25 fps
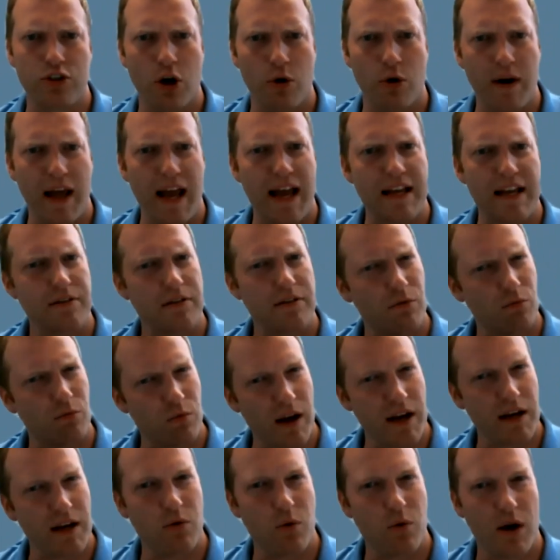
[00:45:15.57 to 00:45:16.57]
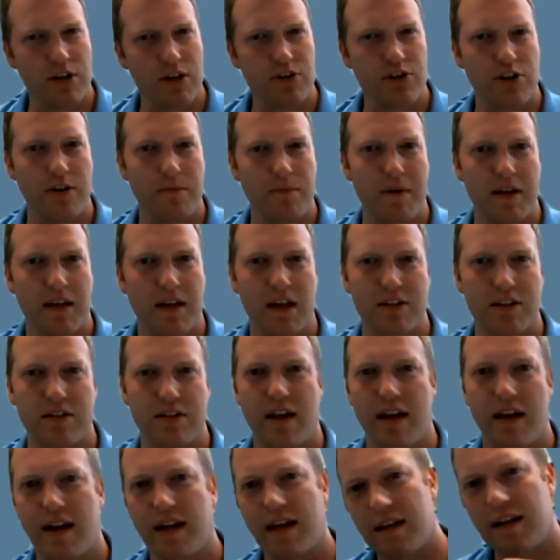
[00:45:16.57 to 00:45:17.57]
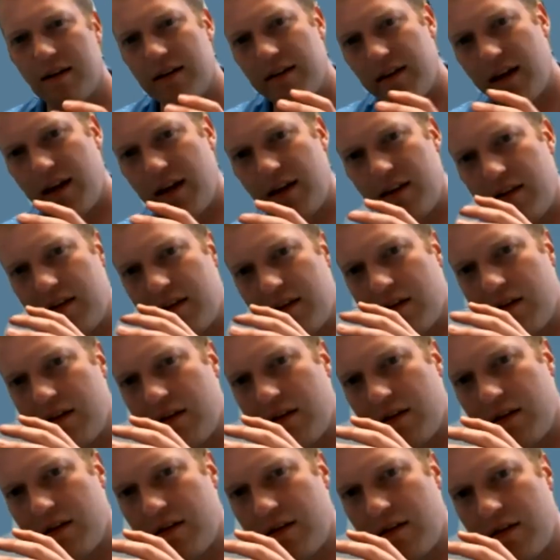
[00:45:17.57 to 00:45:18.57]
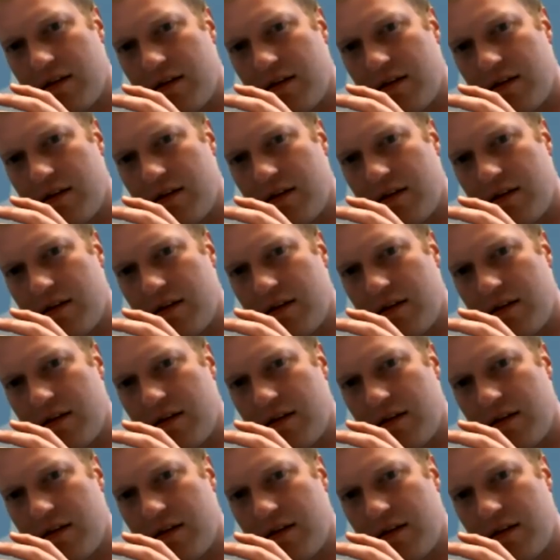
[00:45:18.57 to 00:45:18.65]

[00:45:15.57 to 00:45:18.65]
don't ask the right question because then it can the the